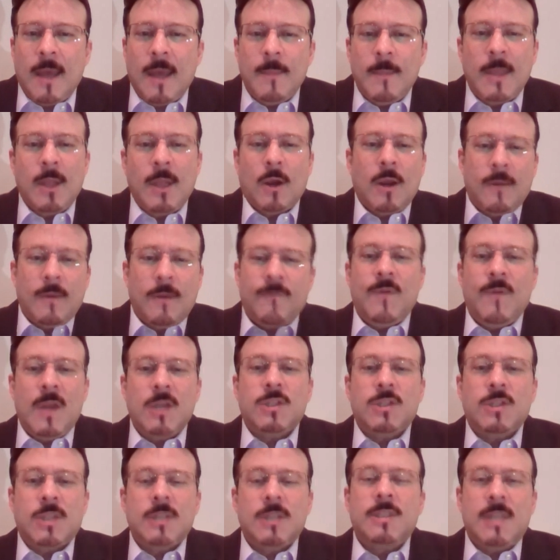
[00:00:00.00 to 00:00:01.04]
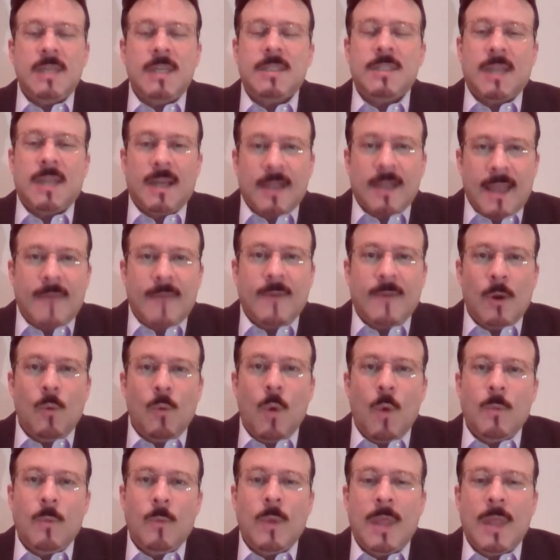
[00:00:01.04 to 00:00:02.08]
I mean, they're going to finish the season
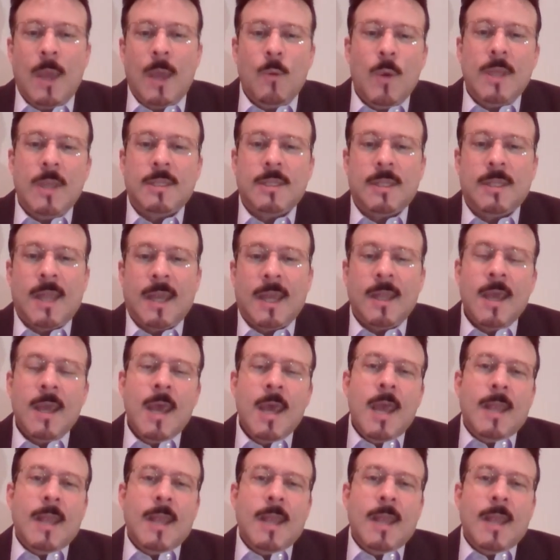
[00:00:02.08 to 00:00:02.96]
11-1 when they win tonight.